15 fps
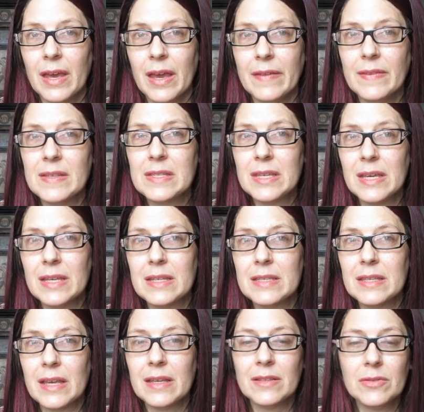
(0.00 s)
And this kid
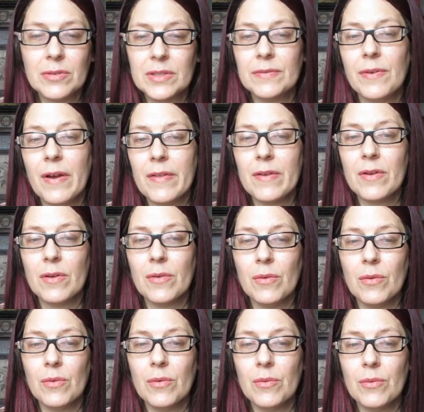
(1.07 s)
is saying to his father,
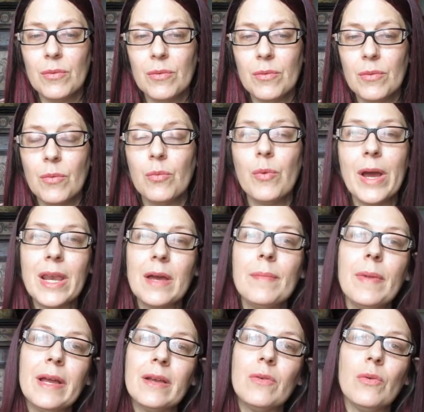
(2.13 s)
when
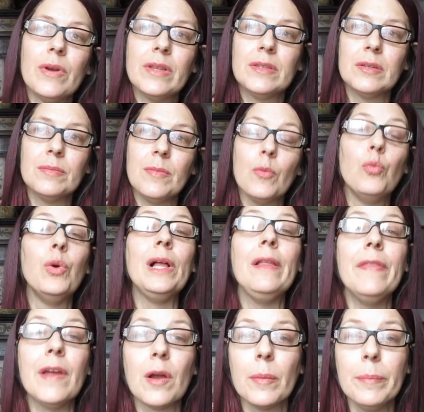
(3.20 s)
am I going to,
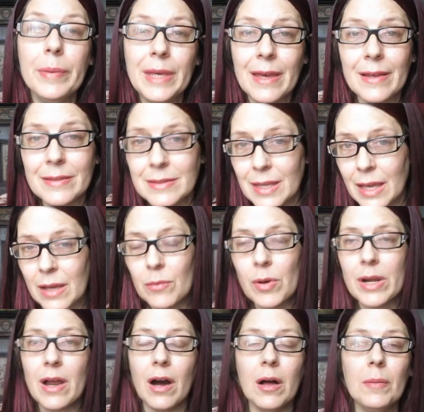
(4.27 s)
will there be a day
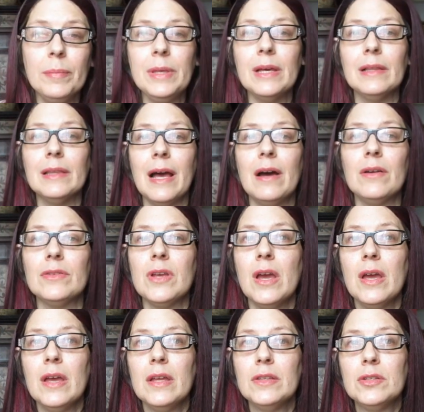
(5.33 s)
when I'll be allowed
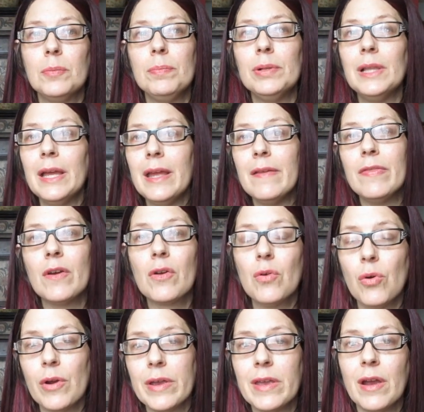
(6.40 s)
to play in the
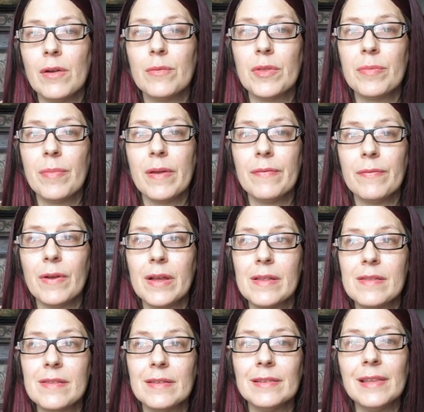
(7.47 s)
courtyard with my
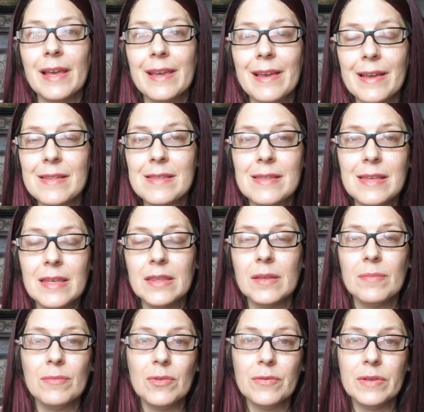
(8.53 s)
friends like I see in
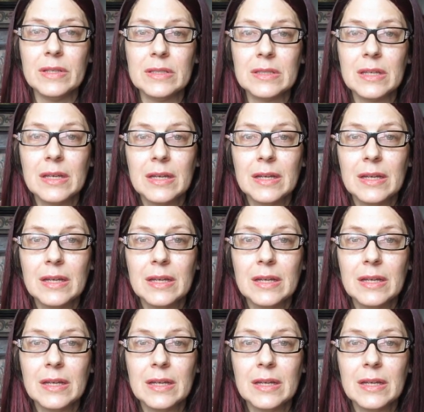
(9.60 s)
the movies.